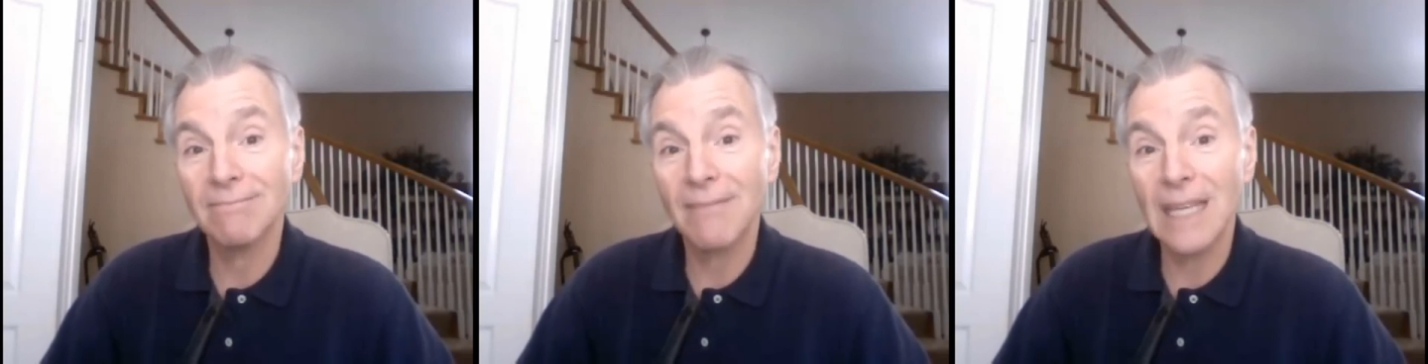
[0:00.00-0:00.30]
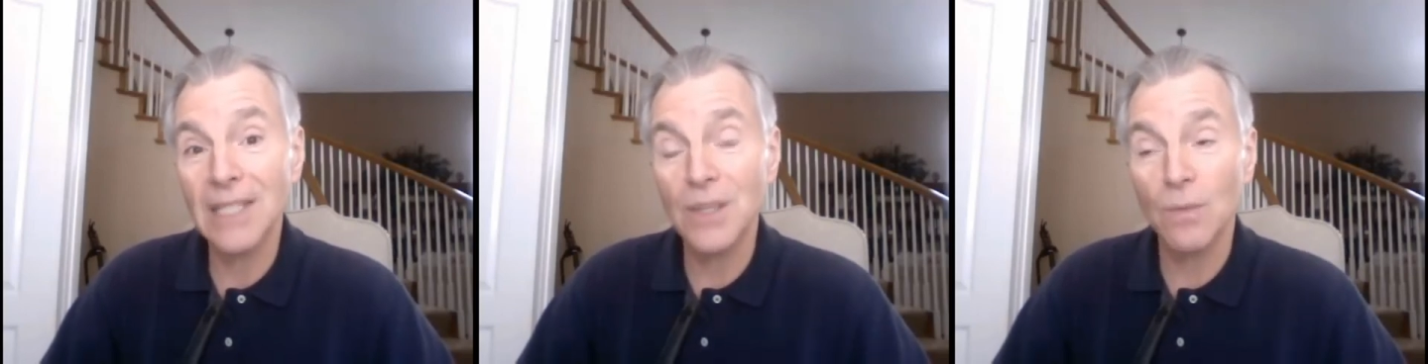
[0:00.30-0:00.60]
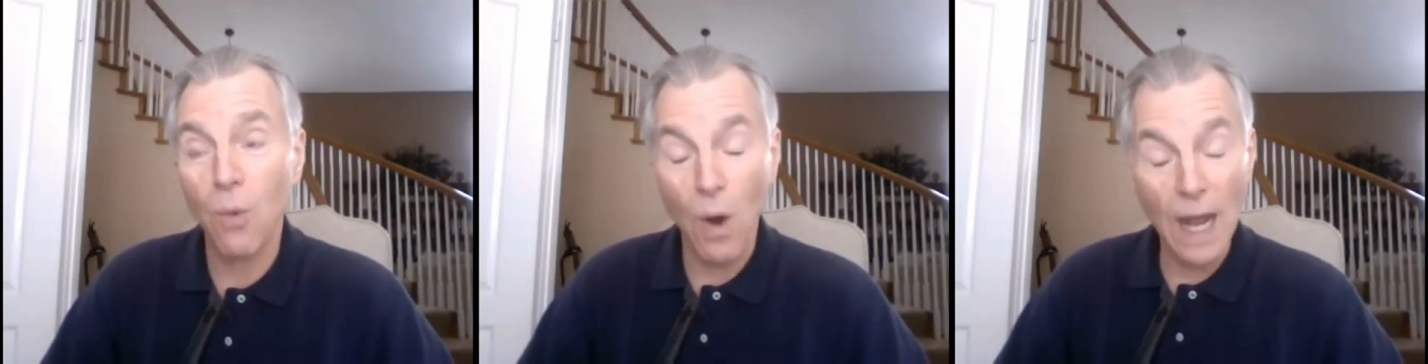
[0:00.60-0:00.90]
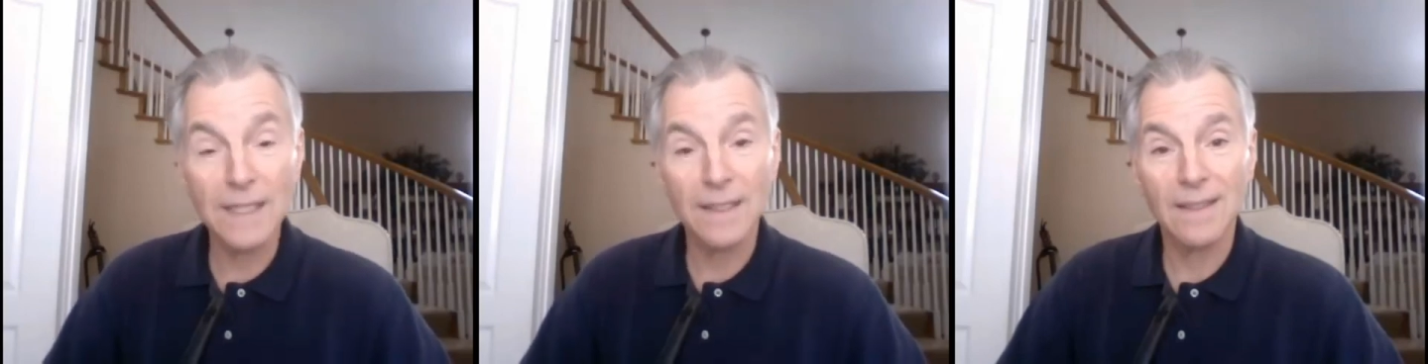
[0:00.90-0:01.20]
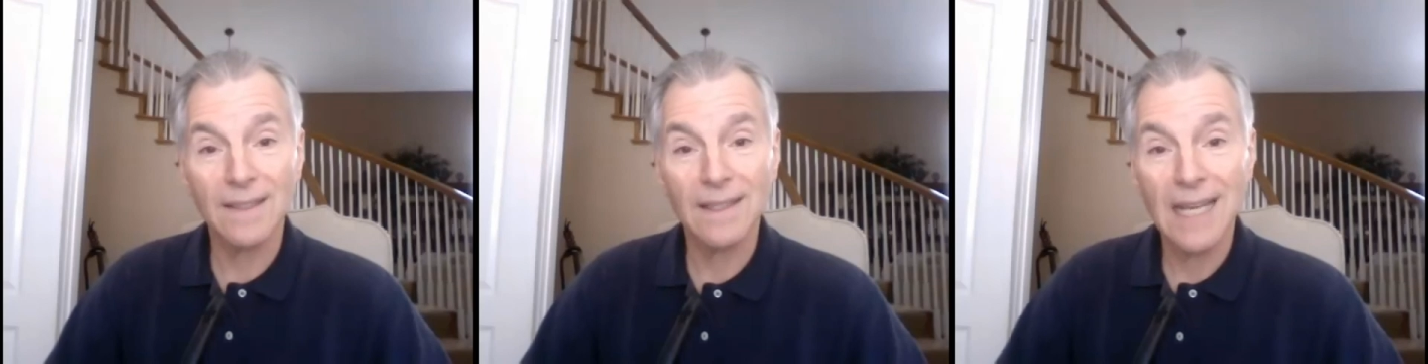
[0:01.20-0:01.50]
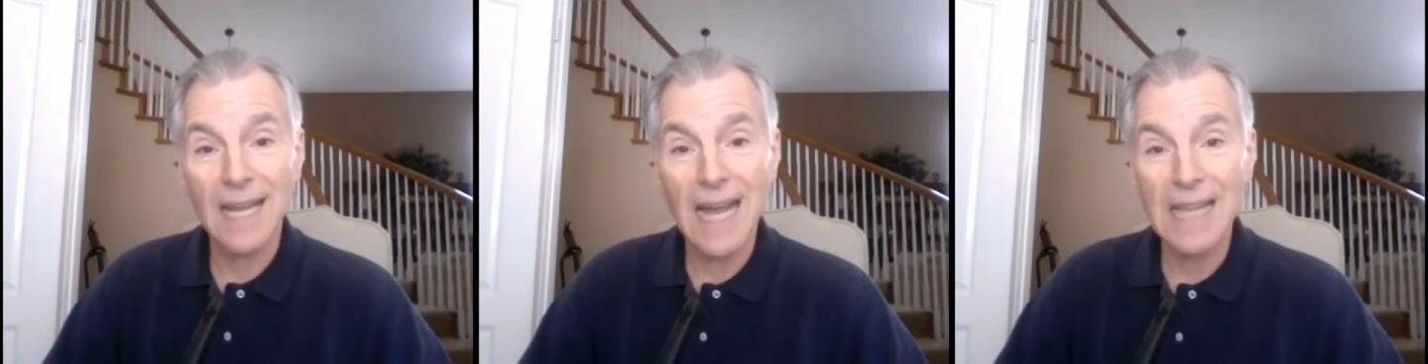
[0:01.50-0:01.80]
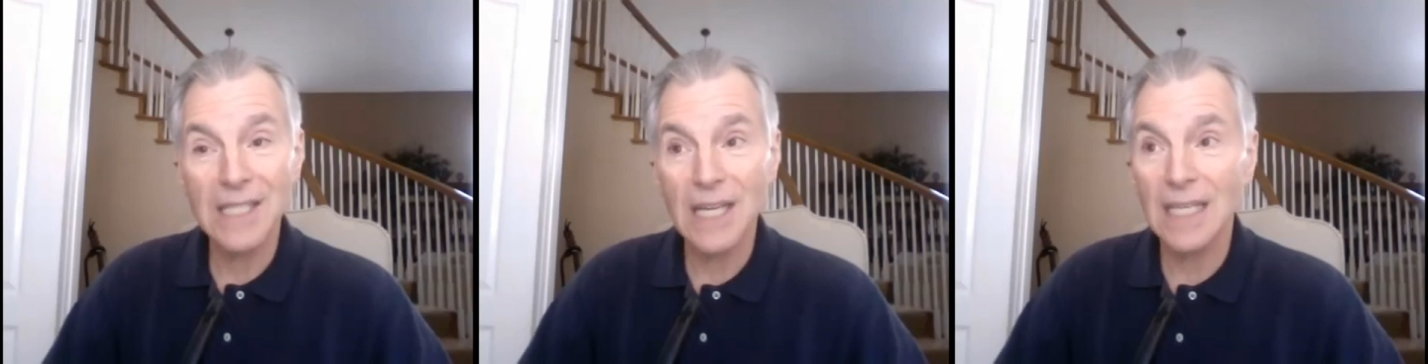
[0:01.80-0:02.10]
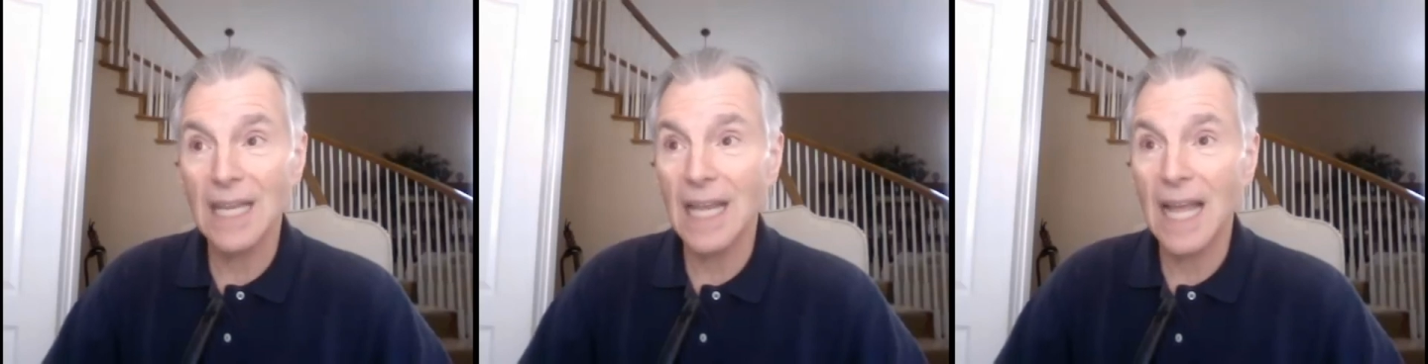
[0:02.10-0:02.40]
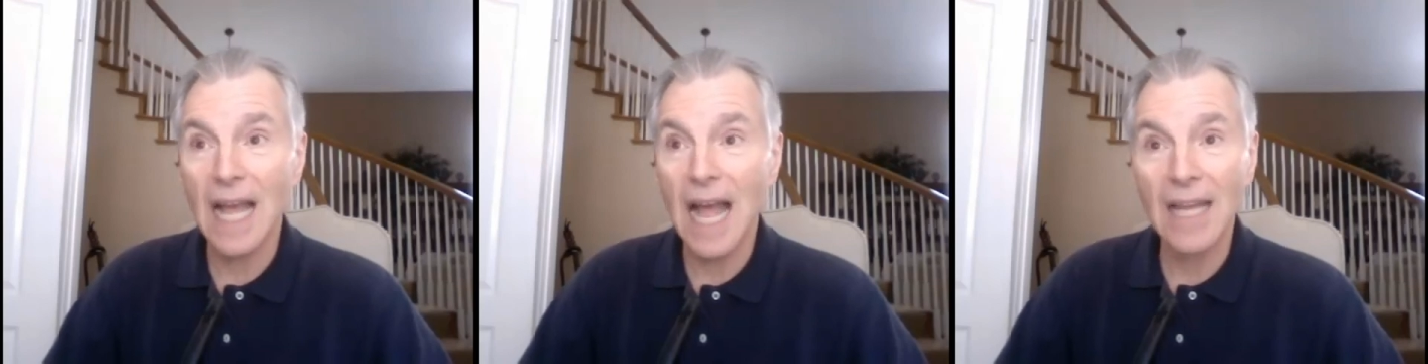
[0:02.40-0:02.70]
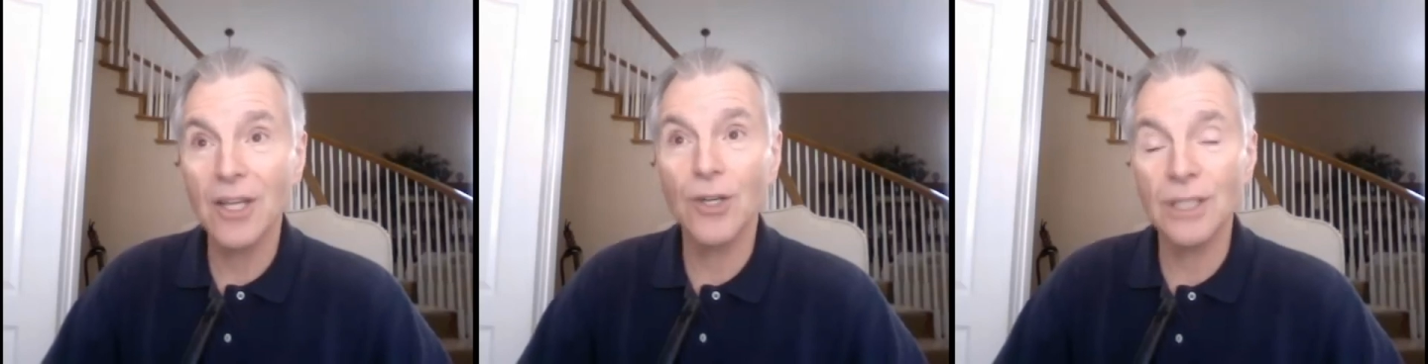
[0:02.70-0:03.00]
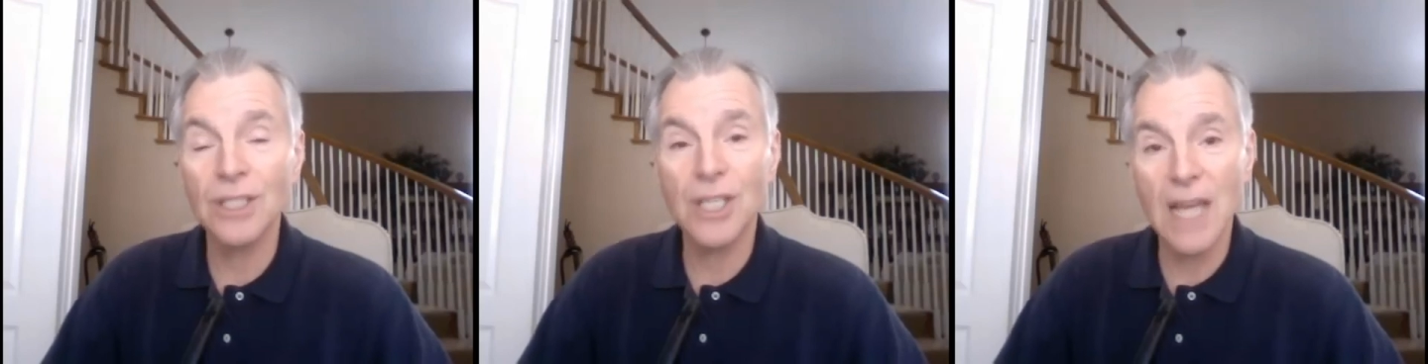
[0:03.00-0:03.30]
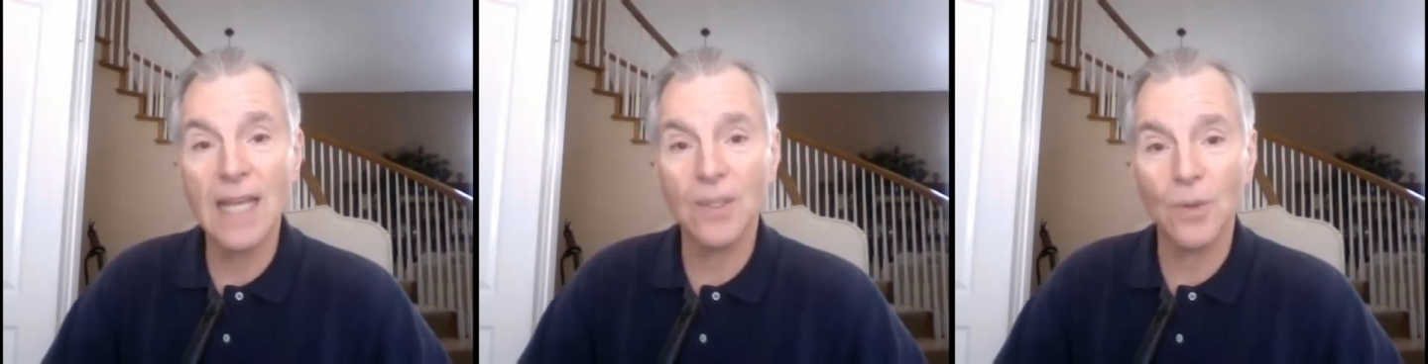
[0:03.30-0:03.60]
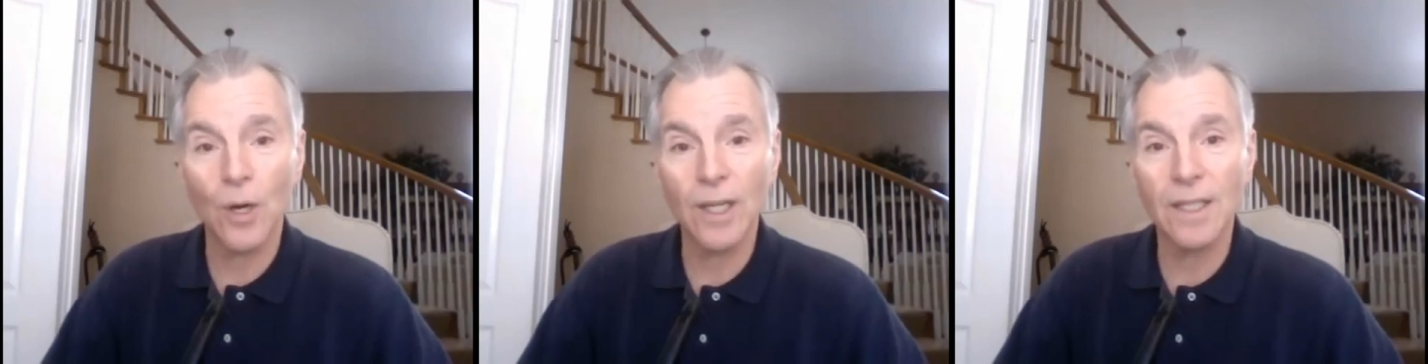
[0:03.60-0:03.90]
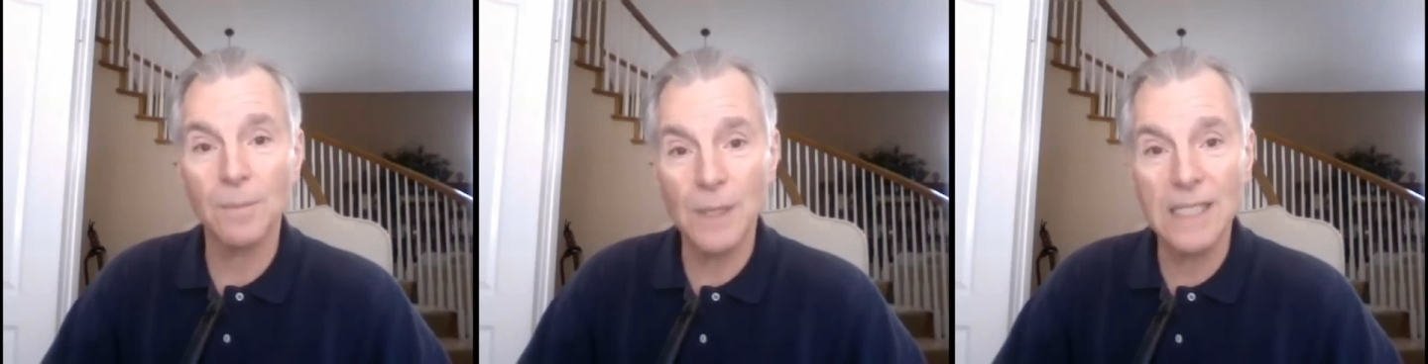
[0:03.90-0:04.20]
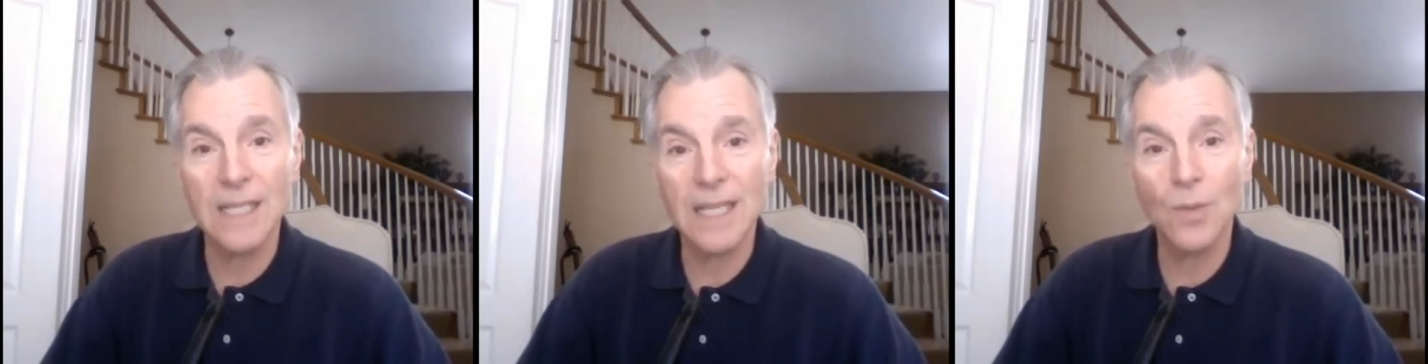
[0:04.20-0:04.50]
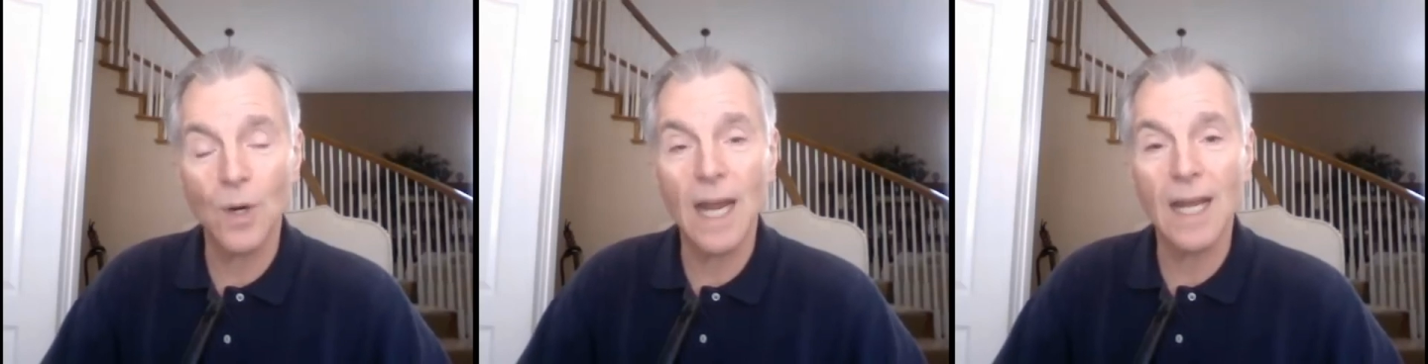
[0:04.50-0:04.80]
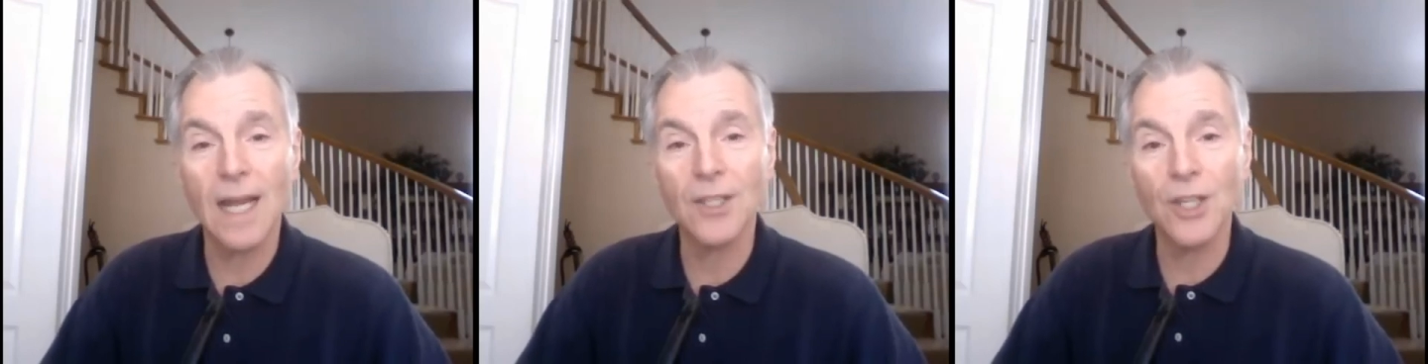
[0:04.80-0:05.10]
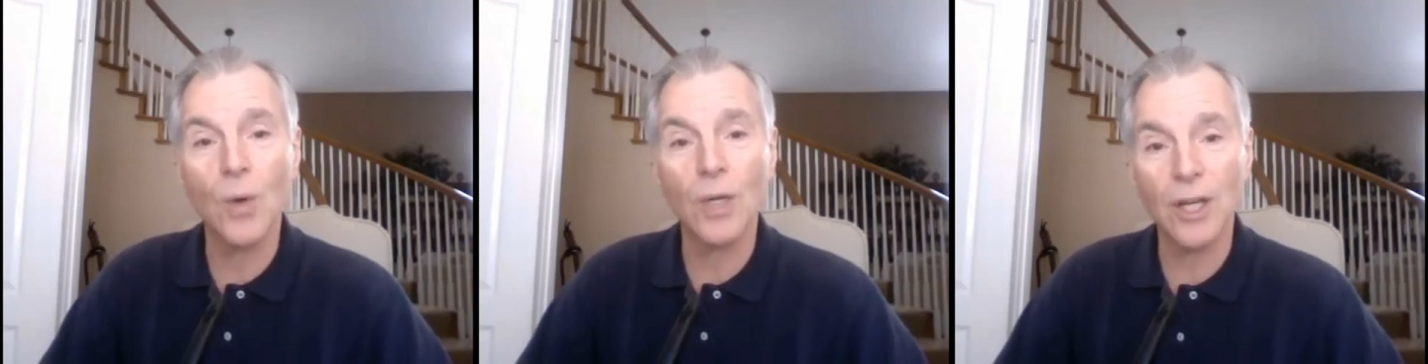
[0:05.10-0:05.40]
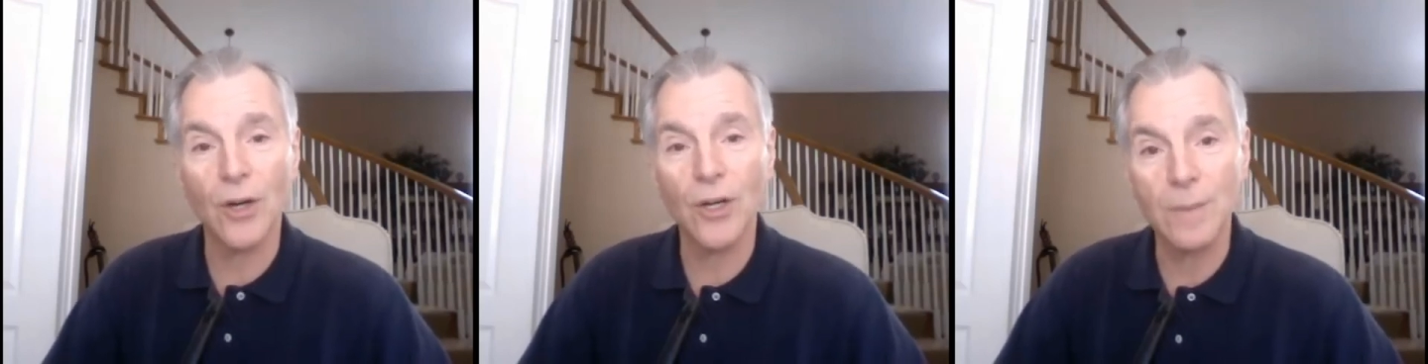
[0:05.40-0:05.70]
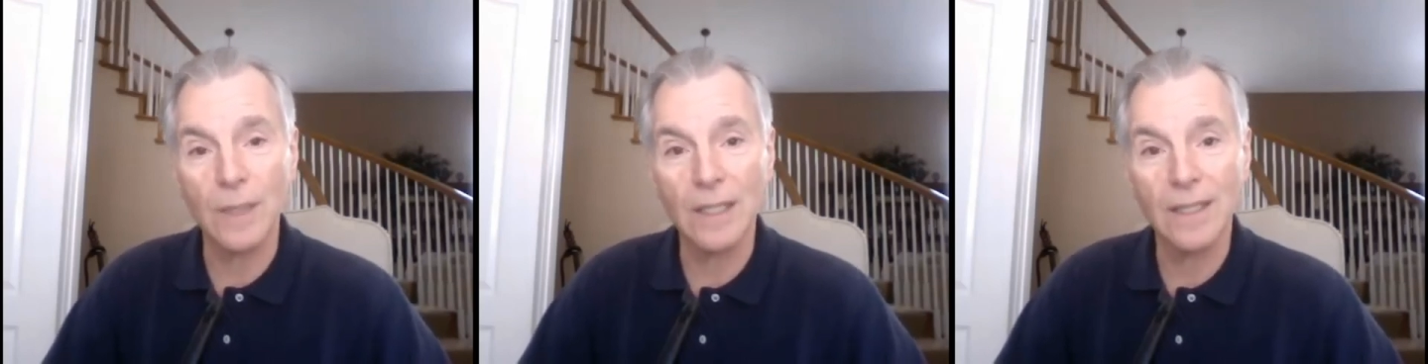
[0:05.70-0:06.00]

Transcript: He said, what? I said, I couldn't stand to work in a business where I got no encouragement,